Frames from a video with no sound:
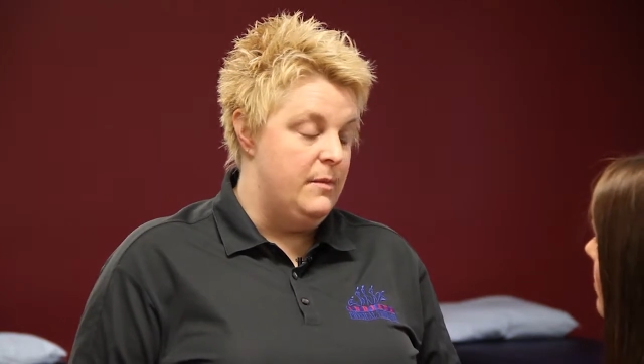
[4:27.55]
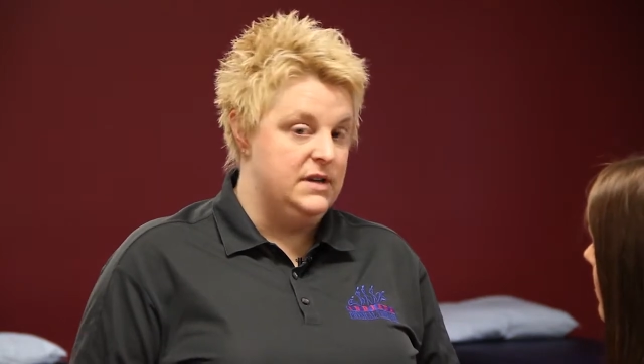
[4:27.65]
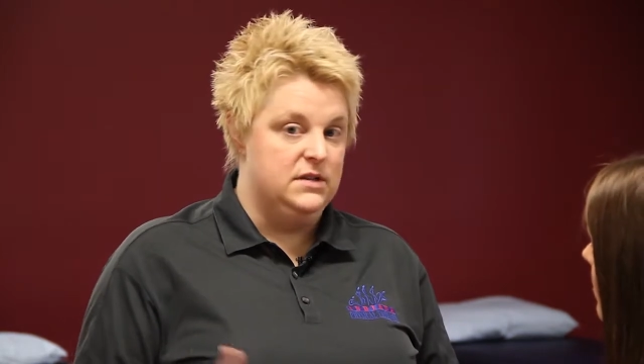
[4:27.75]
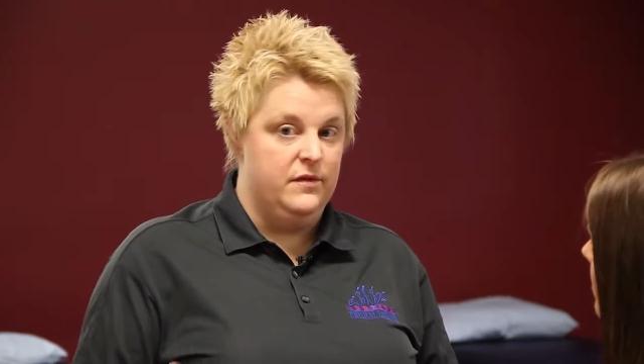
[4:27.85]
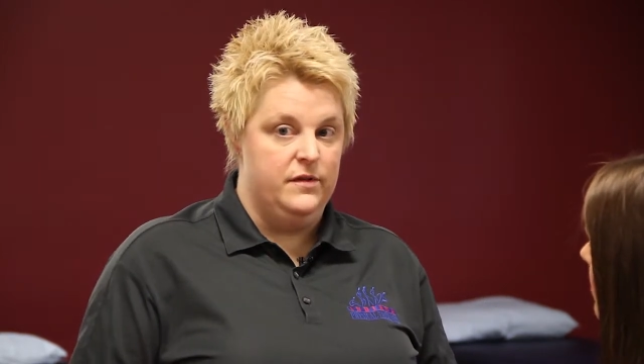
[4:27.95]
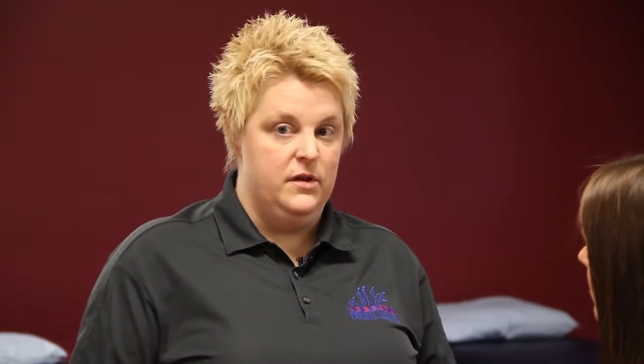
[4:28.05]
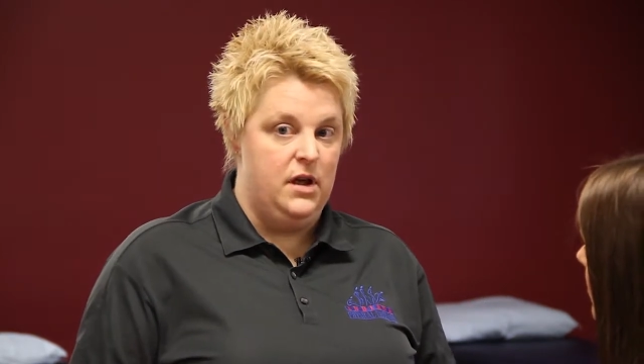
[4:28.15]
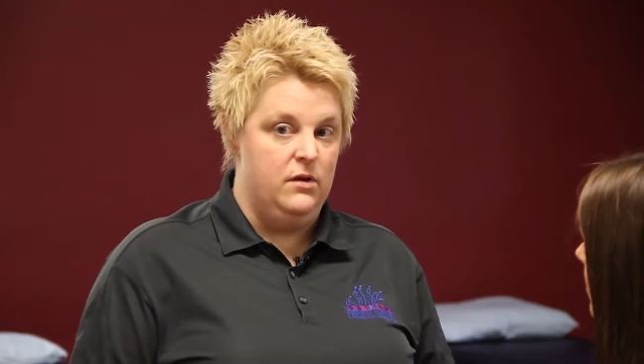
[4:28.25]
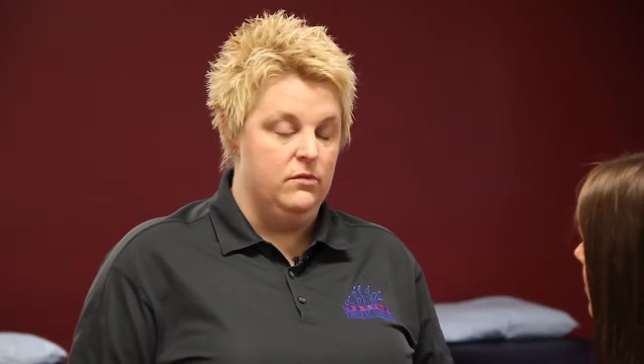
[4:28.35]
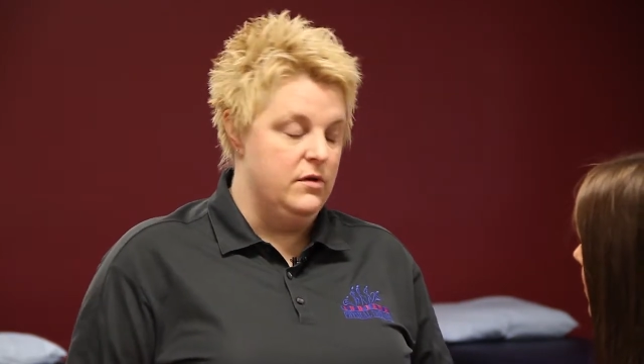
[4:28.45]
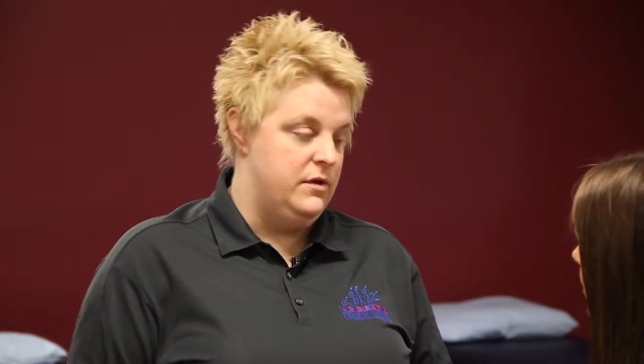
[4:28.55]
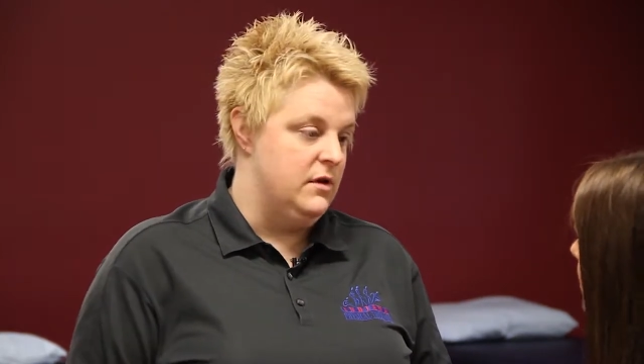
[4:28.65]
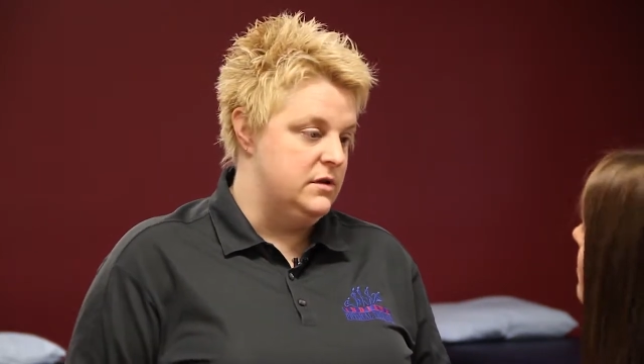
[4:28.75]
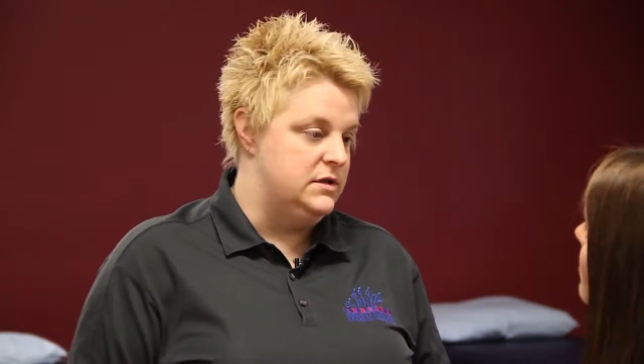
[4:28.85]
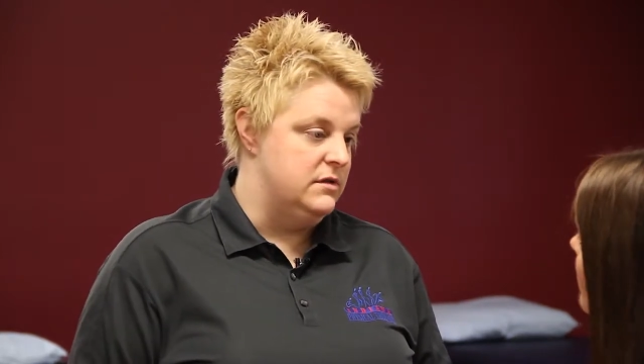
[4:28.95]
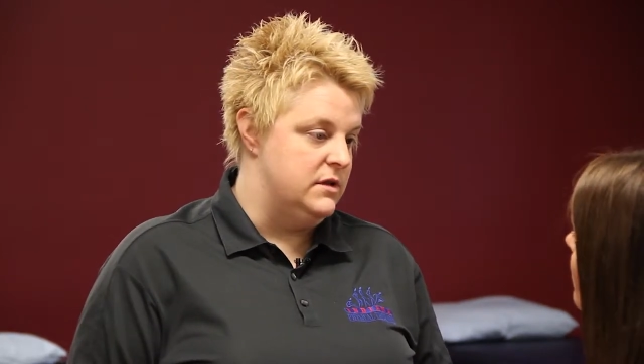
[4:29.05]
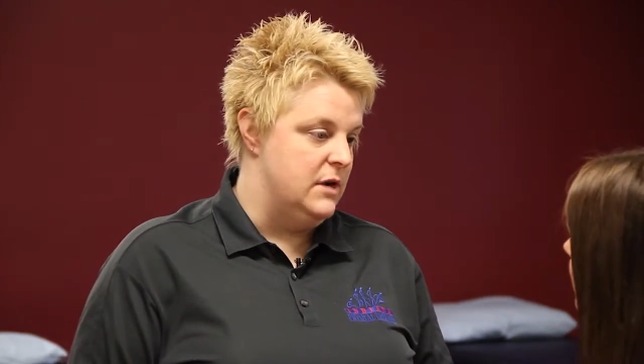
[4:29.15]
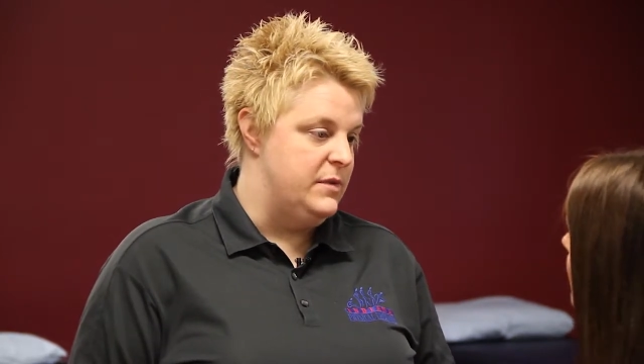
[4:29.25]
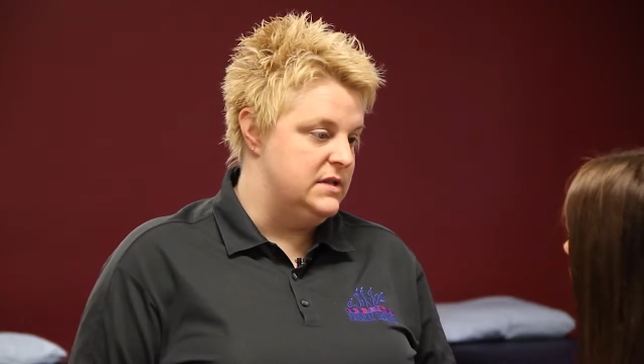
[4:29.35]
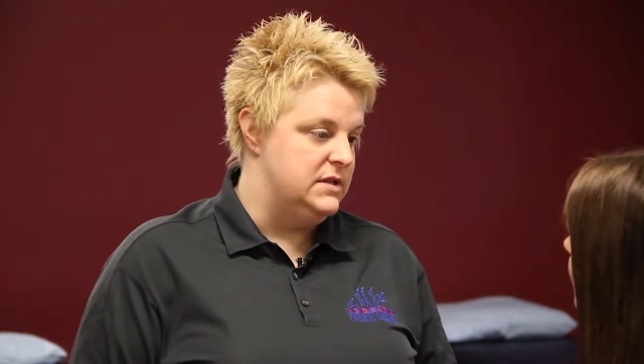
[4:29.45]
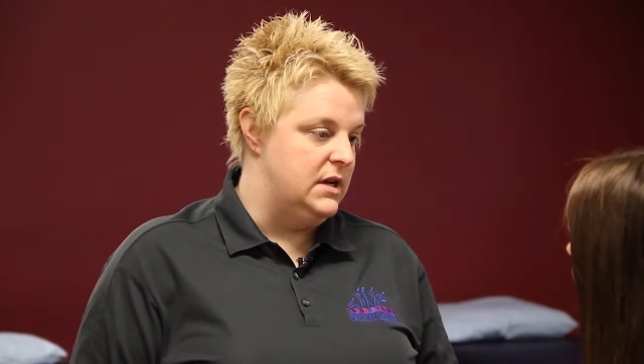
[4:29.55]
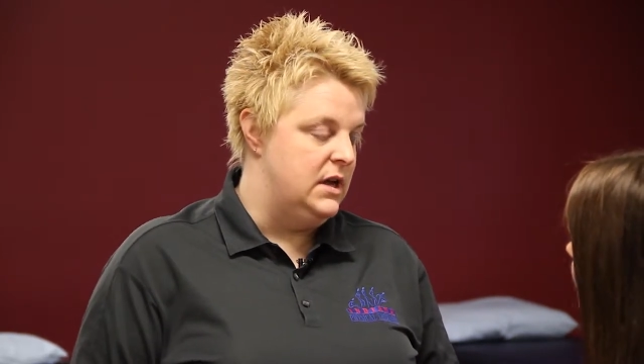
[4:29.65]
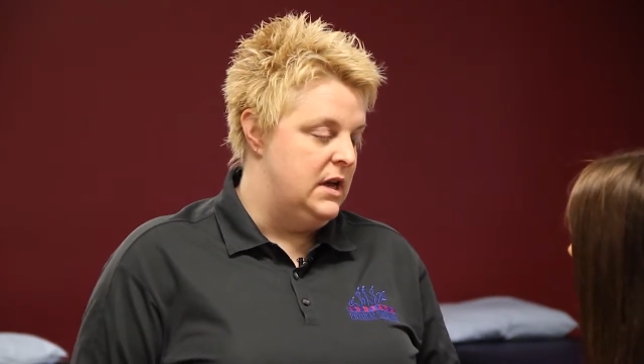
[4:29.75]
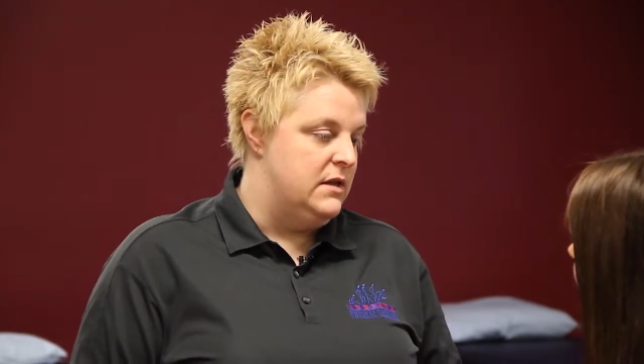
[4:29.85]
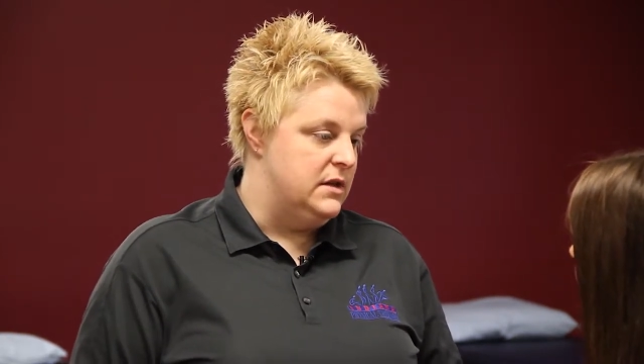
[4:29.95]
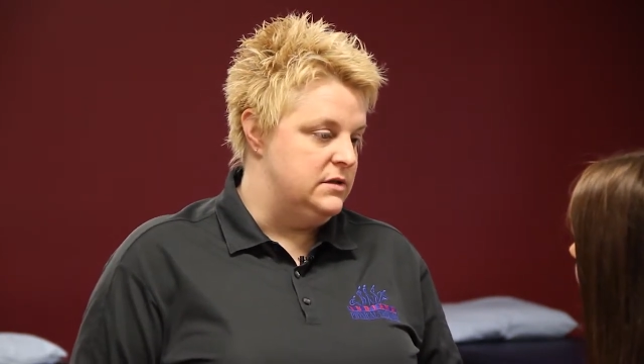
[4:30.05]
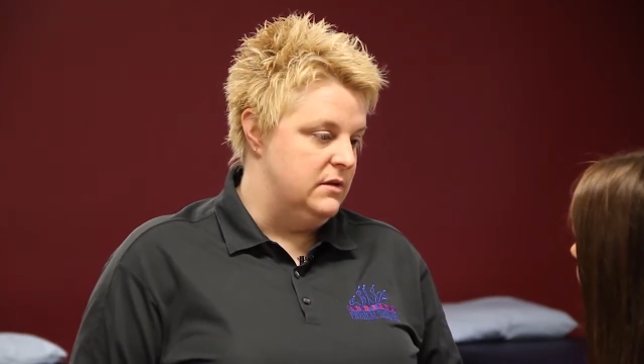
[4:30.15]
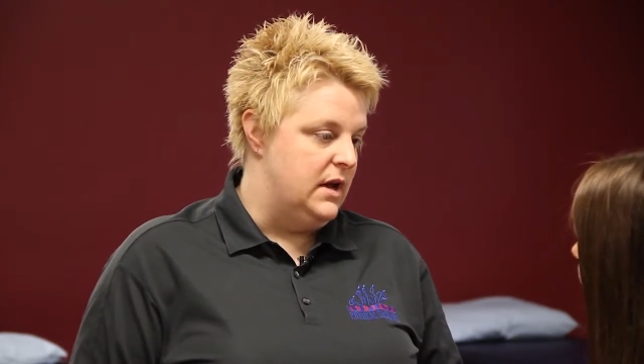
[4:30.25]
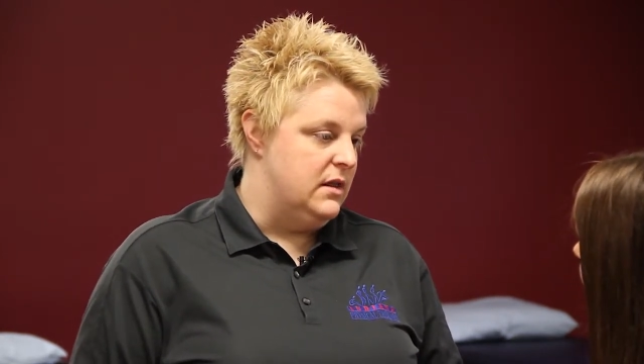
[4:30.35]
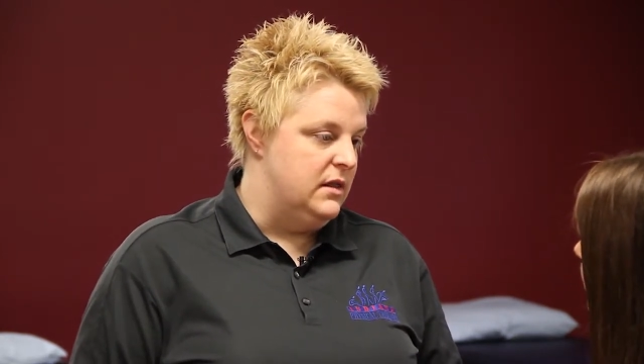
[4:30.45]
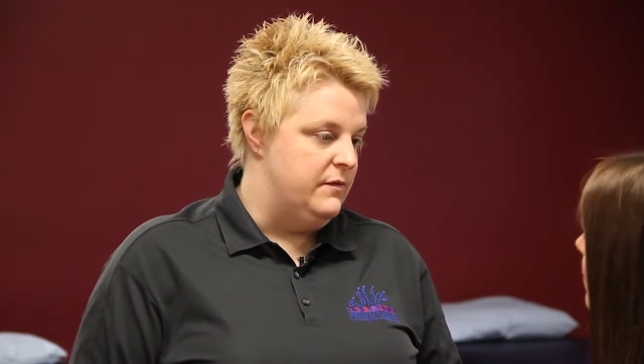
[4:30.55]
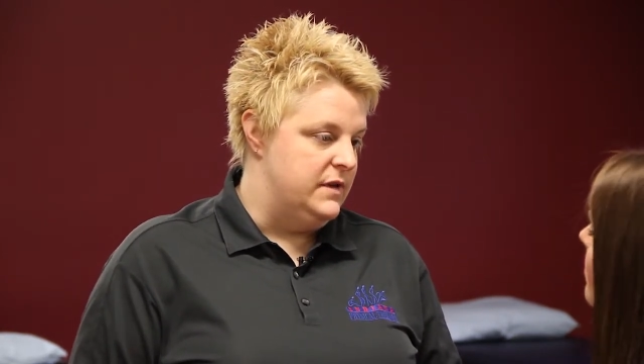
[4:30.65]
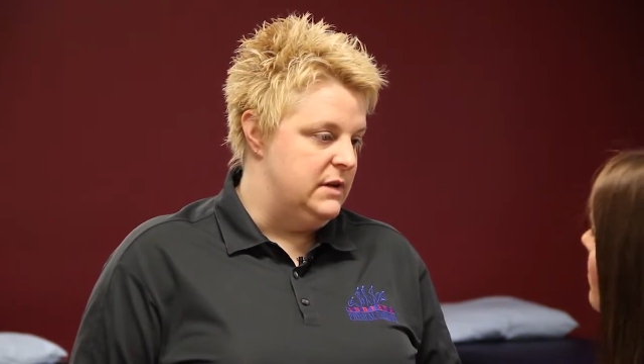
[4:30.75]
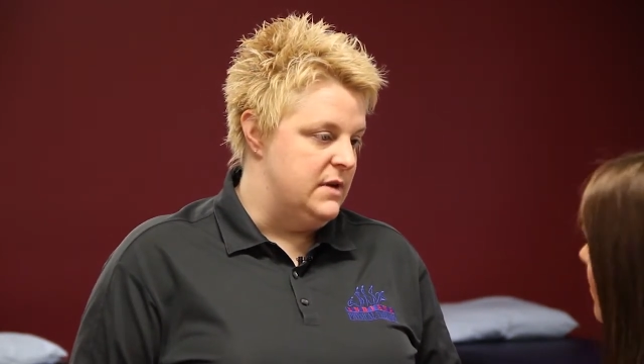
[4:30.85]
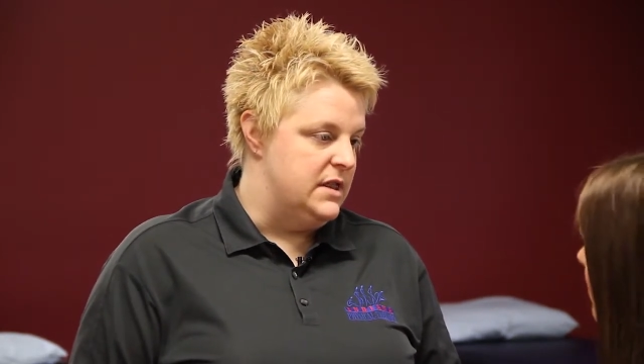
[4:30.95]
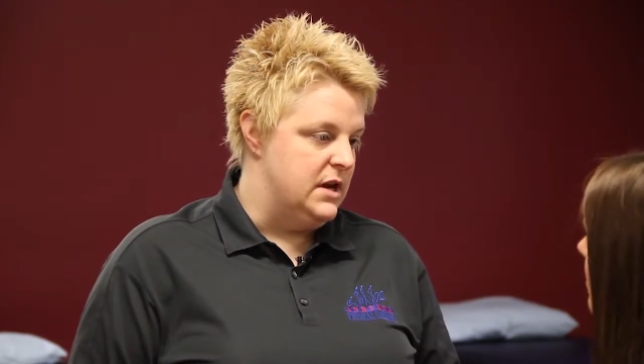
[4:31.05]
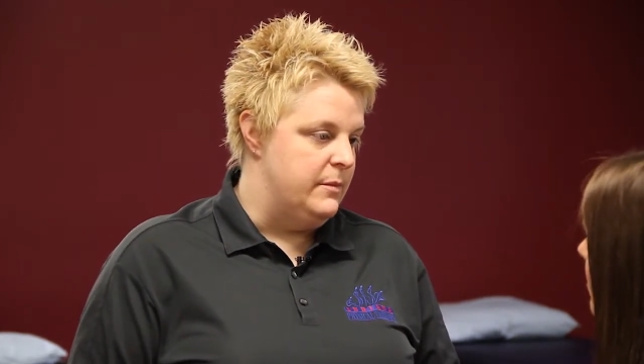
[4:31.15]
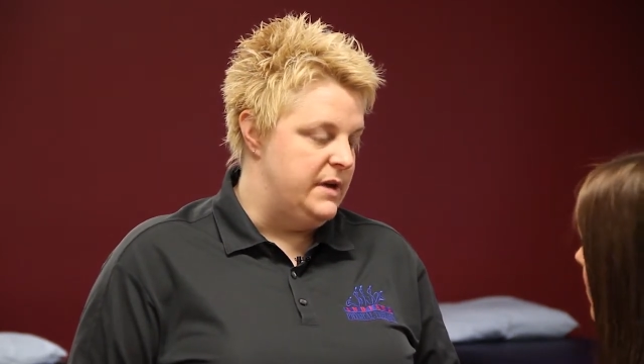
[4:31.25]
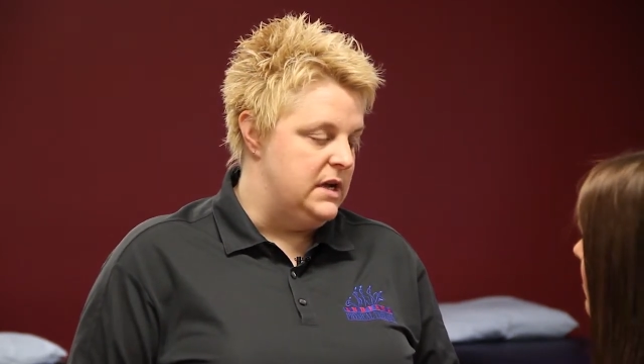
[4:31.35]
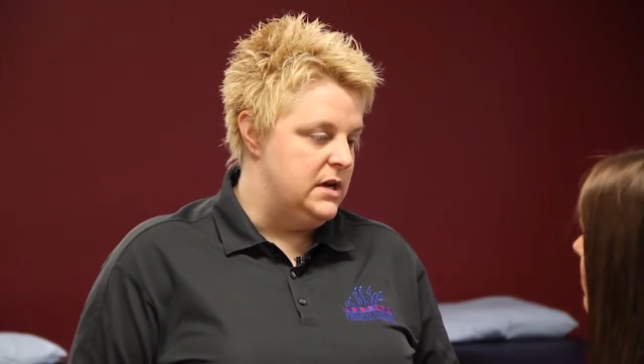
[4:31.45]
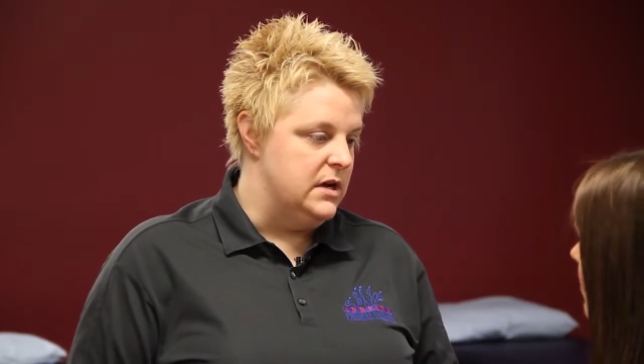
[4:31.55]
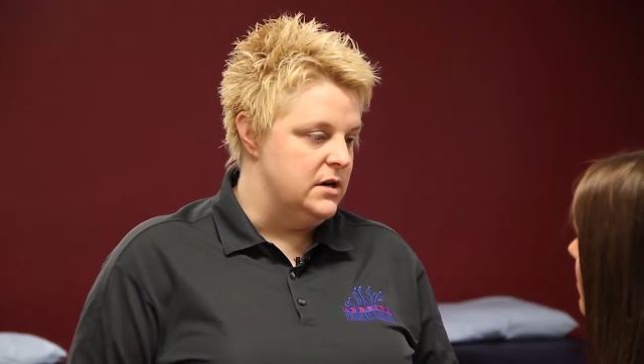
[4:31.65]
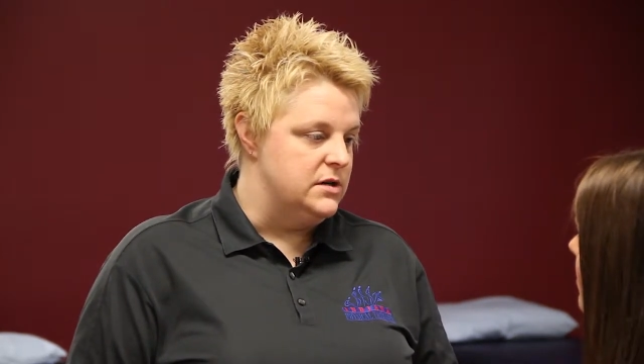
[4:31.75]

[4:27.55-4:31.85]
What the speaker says: Myself and Ruthie are the two therapists that do a lot of the lymphedema therapy here.